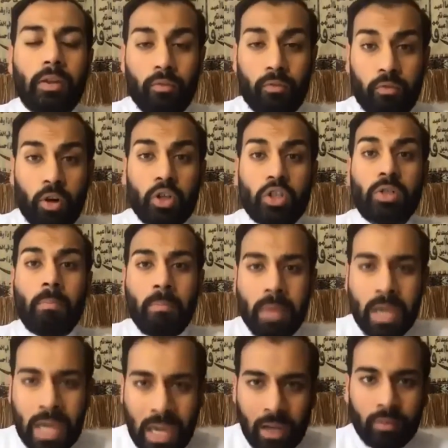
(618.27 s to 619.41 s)
first
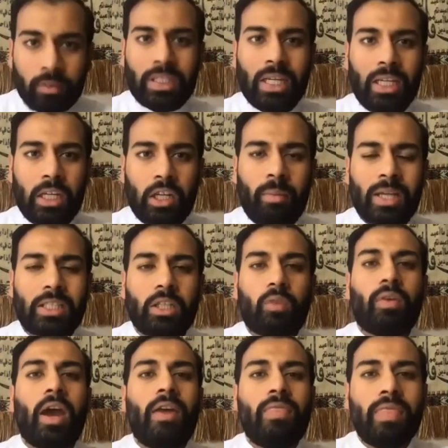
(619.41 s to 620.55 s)
me taking care of myself
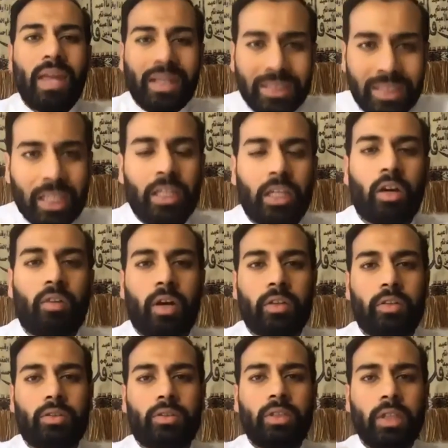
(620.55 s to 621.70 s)
and then taking care of
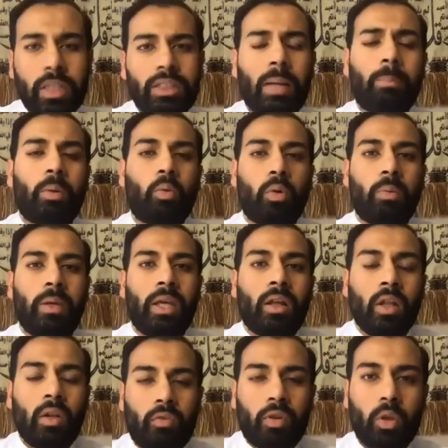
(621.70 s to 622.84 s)
others. The example would be
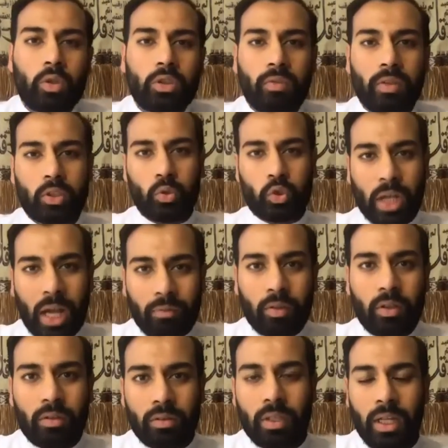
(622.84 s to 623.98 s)
for those of us who
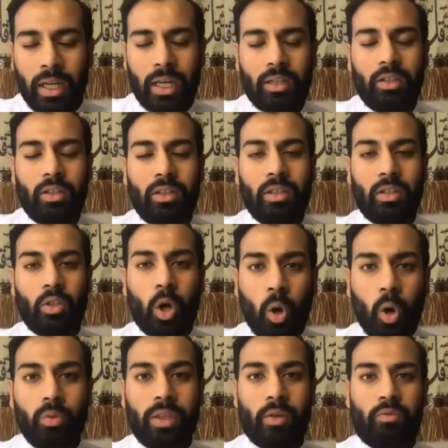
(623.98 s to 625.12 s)
travel and
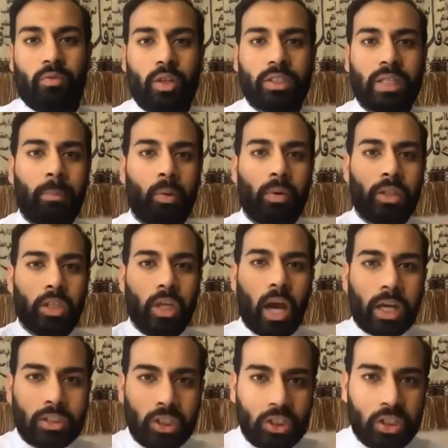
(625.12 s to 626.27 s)
know that, for example, when the
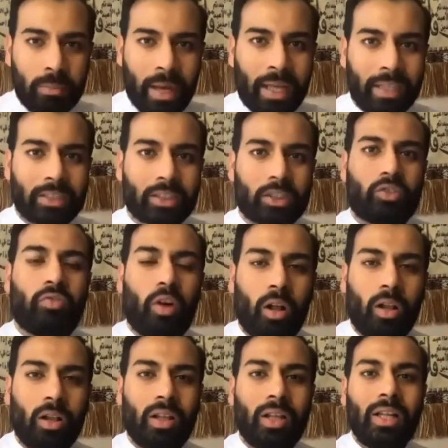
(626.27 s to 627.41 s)
oxygen masks
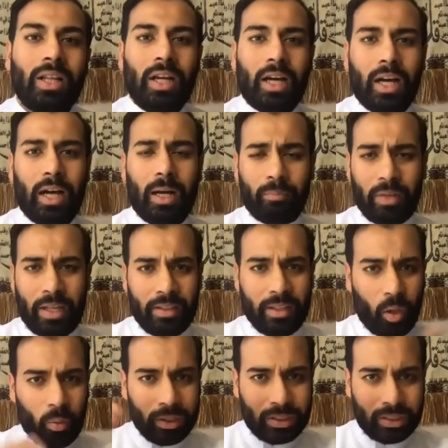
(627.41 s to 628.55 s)
fall, and they
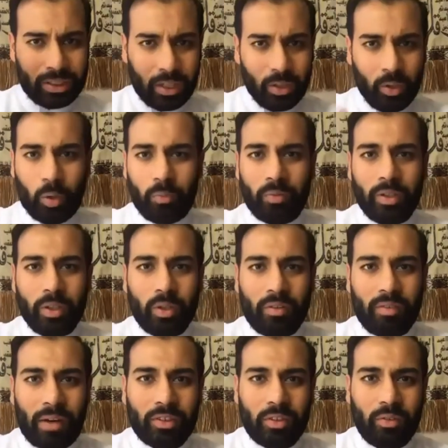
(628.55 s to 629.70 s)
always tell you, hopefully you never
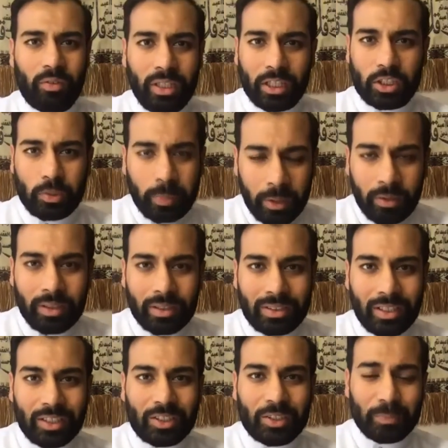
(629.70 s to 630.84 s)
have to really experience
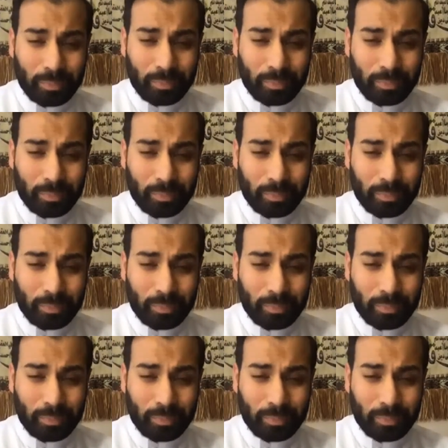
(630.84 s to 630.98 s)
this,